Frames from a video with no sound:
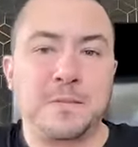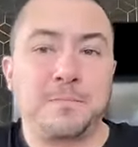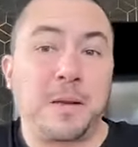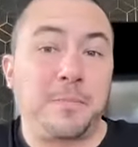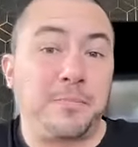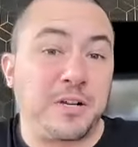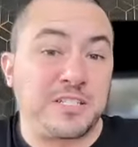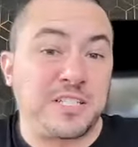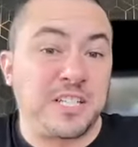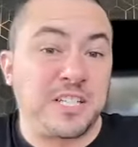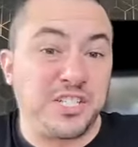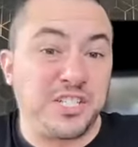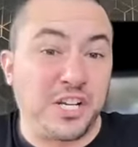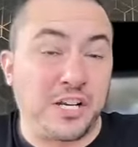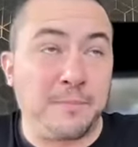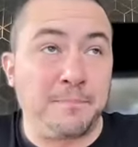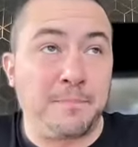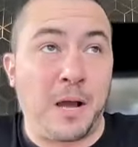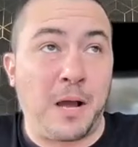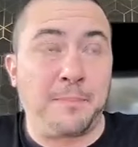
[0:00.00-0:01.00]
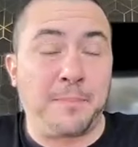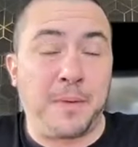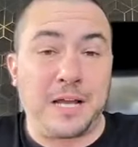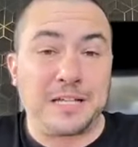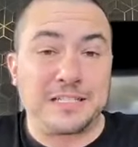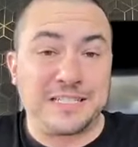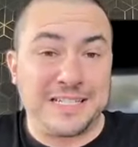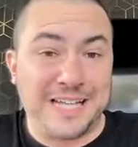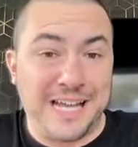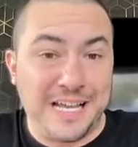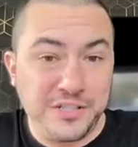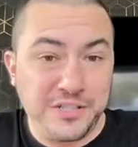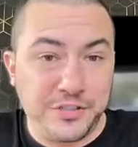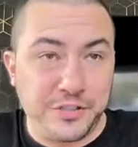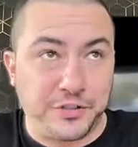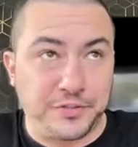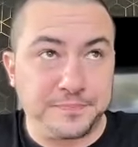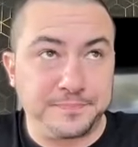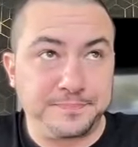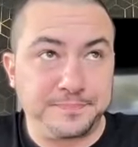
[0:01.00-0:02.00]
by pressing chicken pot pies and
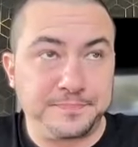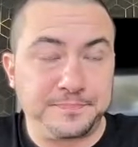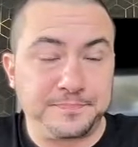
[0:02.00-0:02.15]
enter?